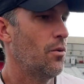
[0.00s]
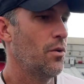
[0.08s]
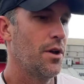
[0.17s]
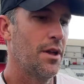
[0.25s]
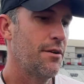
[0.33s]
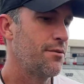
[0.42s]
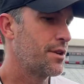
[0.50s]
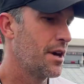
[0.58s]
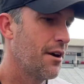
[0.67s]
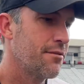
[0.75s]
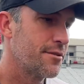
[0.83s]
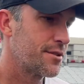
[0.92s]
Well, every
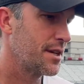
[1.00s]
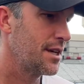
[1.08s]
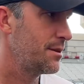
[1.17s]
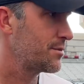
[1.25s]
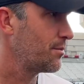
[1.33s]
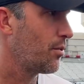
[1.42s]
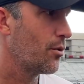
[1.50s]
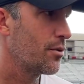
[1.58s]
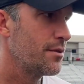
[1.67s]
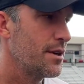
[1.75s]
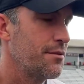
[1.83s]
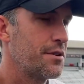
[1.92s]
conference game's
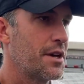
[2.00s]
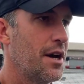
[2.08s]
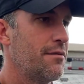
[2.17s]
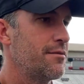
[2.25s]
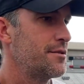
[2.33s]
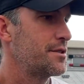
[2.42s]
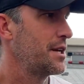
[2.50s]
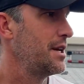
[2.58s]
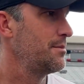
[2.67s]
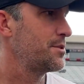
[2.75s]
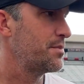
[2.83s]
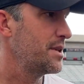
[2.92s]
important. Every conference
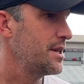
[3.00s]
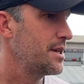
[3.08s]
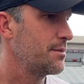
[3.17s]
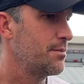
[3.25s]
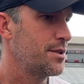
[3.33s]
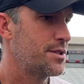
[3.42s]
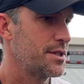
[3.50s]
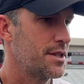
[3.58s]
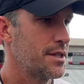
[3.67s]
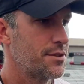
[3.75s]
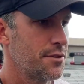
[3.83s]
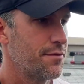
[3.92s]
game's big. But to
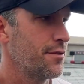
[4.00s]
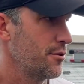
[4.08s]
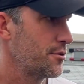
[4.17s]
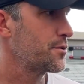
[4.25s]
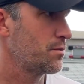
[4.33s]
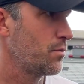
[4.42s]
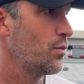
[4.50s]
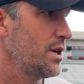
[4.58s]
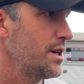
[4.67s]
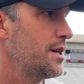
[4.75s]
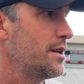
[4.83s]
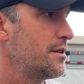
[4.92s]
get the first
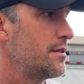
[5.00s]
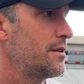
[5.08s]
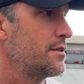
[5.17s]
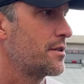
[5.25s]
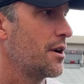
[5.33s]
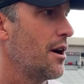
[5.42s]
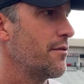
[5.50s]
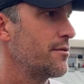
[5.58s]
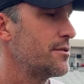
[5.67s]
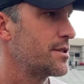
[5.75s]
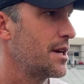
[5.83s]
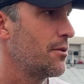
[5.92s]
win in
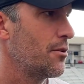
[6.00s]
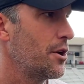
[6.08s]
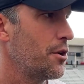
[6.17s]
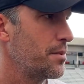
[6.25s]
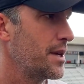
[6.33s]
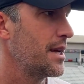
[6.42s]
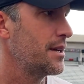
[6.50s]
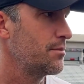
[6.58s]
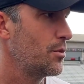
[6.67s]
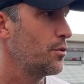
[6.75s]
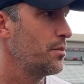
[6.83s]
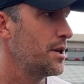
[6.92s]
conference, that will help gain
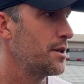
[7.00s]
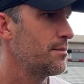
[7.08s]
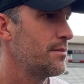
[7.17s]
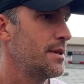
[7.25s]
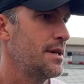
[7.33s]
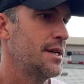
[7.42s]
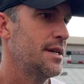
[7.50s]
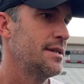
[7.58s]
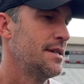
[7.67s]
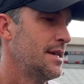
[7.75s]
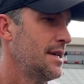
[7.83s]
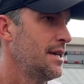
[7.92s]
momentum.
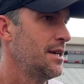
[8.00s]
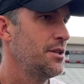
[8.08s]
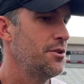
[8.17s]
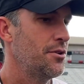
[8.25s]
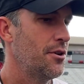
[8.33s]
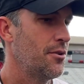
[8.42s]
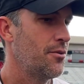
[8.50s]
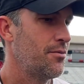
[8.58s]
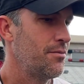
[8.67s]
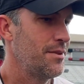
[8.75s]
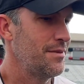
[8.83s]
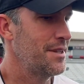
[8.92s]
You know,
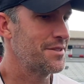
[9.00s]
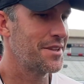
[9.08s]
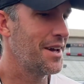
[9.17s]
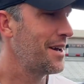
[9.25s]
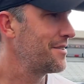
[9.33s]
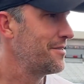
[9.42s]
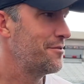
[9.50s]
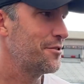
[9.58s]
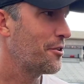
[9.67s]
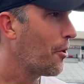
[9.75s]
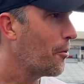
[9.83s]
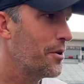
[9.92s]
it's not, if you
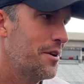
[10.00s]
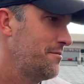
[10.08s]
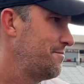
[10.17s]
don't win,